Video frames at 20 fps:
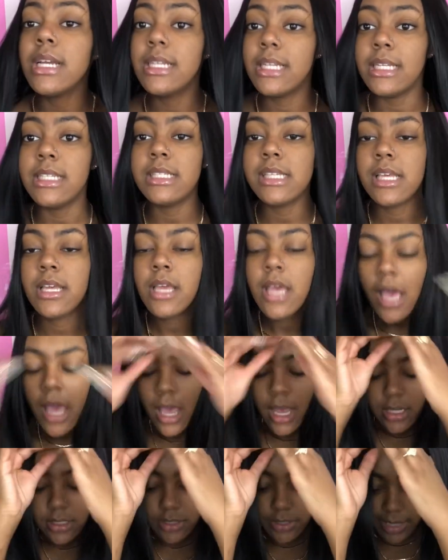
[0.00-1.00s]
decent.
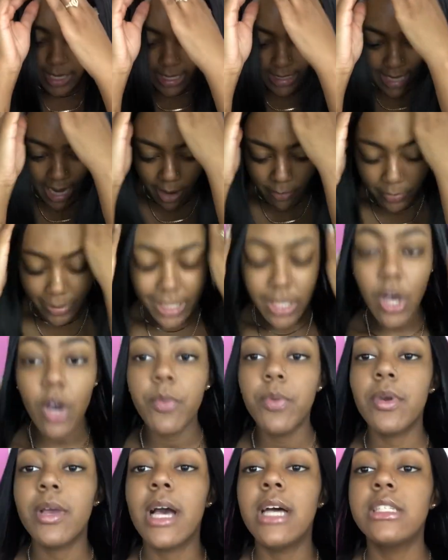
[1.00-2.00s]
So yes, I really
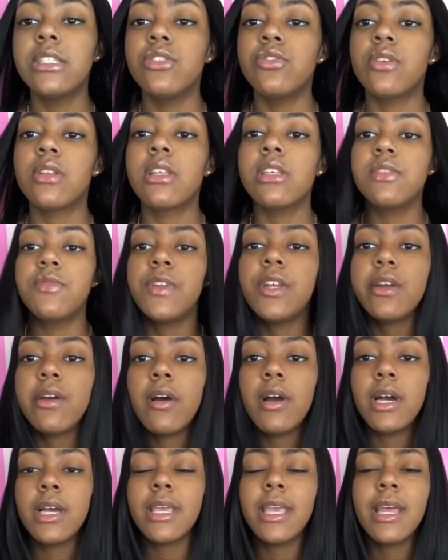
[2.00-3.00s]
hope you guys enjoyed this
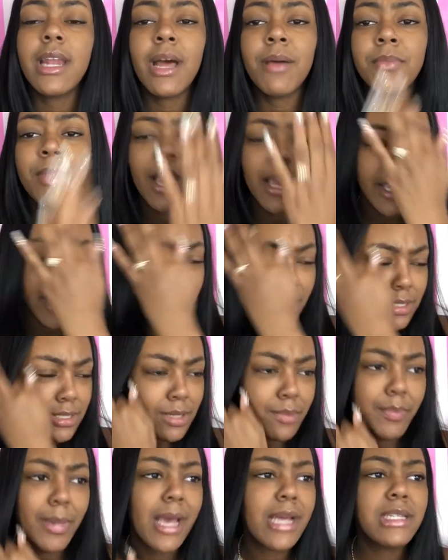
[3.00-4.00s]
video. Again, I'm not here
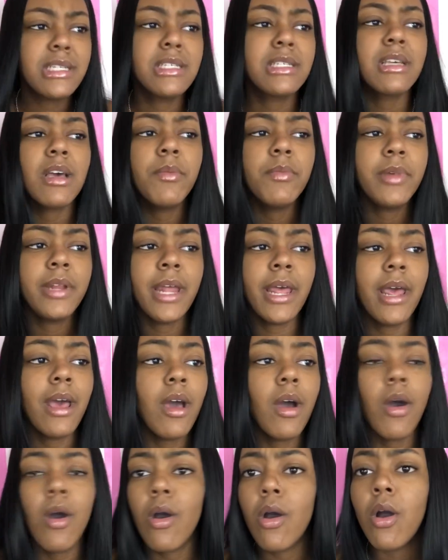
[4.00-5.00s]
to bash this company
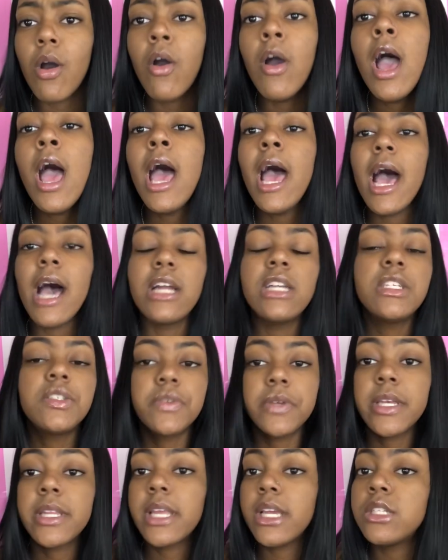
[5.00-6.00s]
at all. I
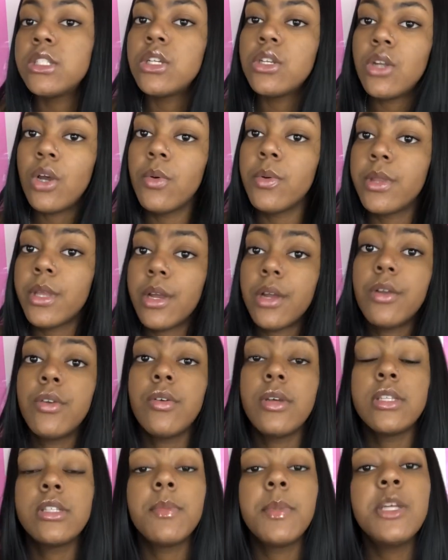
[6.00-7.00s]
just feel like they should know what they are
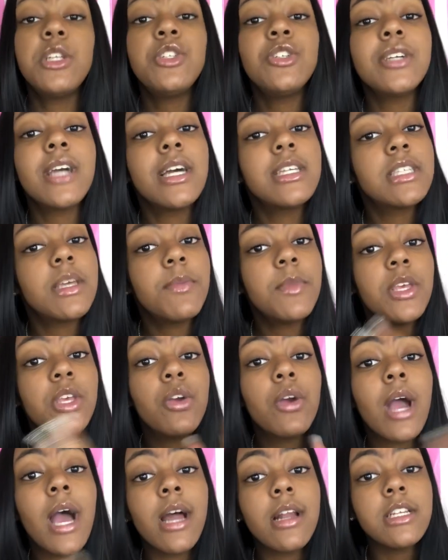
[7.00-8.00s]
doing. So make sure you guys give me
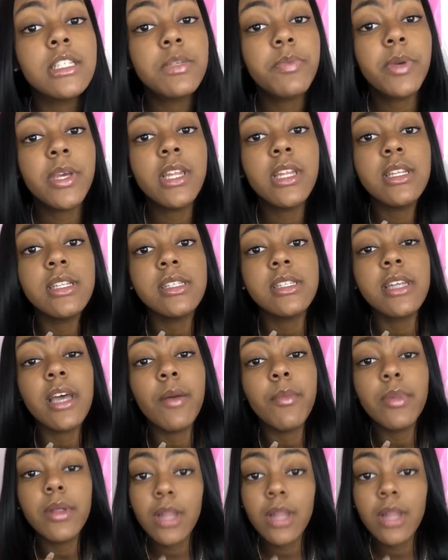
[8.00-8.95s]
your honest opinions down